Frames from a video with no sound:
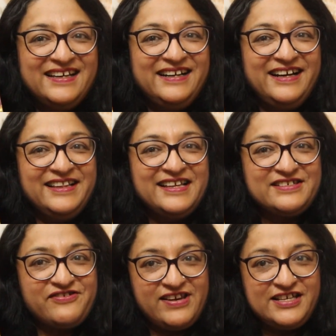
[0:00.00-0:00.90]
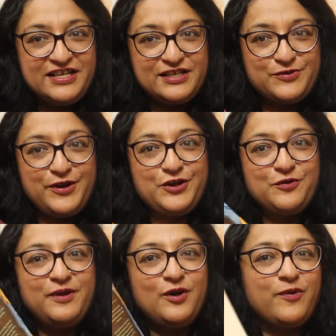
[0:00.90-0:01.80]
Reading this trilogy is going to
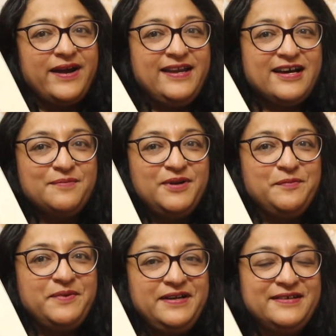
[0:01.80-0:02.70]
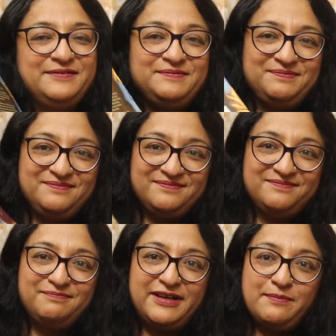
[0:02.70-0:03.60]
be quite a commitment,
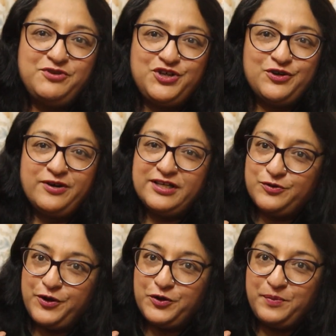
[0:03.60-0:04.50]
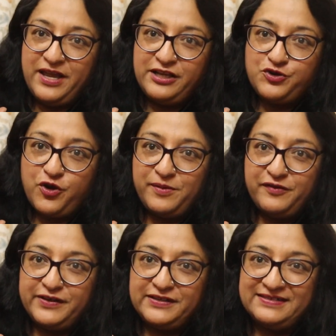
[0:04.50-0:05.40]
but I'm sure it's going to be an enjoyable
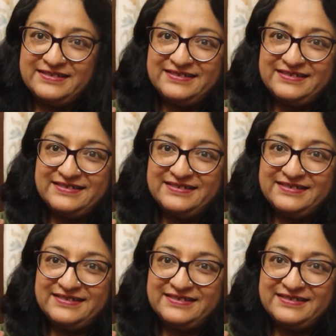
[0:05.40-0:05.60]
one.